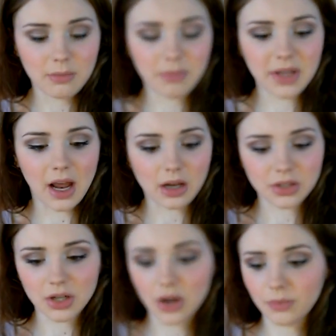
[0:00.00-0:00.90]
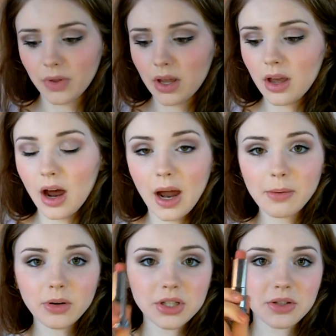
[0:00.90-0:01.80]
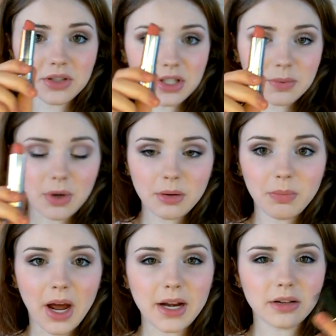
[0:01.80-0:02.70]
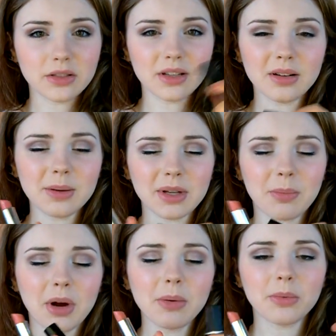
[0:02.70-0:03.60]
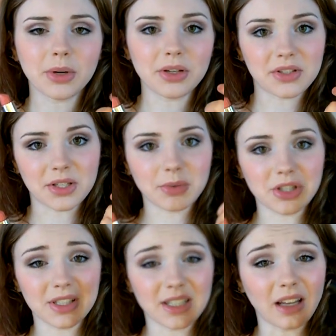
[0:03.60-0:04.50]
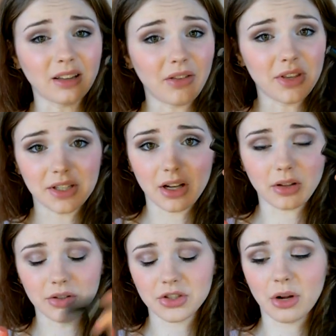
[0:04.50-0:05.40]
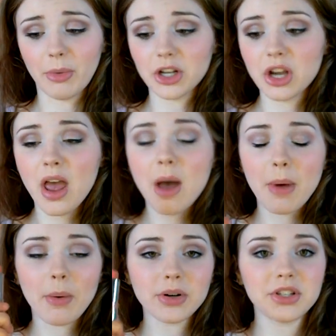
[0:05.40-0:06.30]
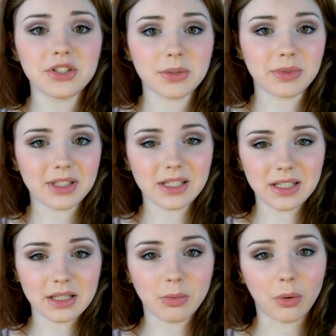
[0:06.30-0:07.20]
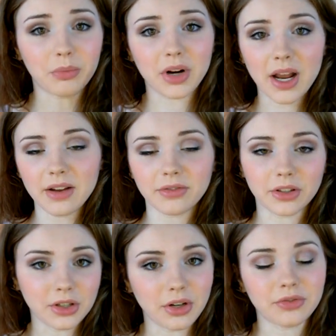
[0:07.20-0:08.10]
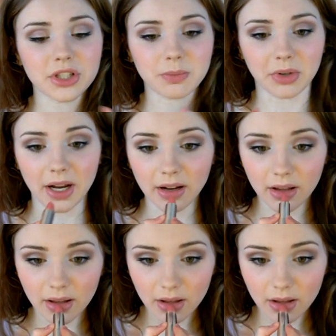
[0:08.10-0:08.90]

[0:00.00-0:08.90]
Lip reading: But yeah, so I'm going to use this one. Sometimes I probably would use this one just because I love this color so much. But I'm going to use this one since it's more bright for, you know, for spring.